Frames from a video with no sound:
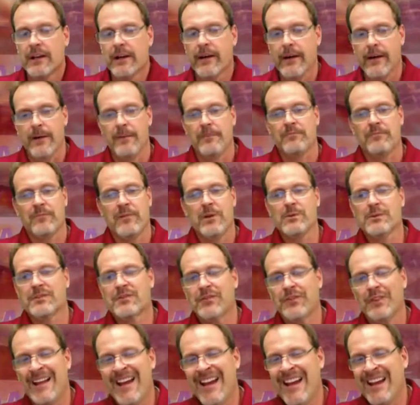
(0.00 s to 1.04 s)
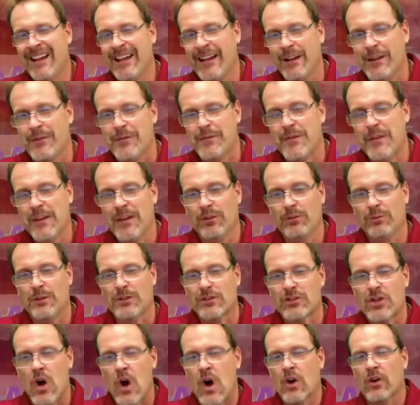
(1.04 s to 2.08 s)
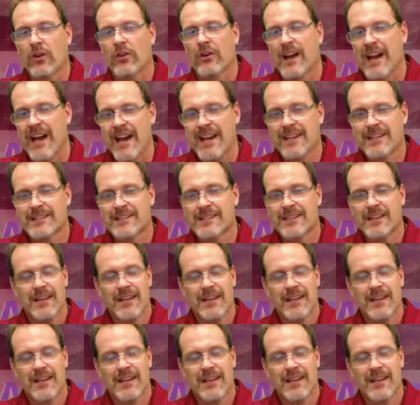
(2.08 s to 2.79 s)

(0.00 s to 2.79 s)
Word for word: Um, he was flying it in a field with tall grass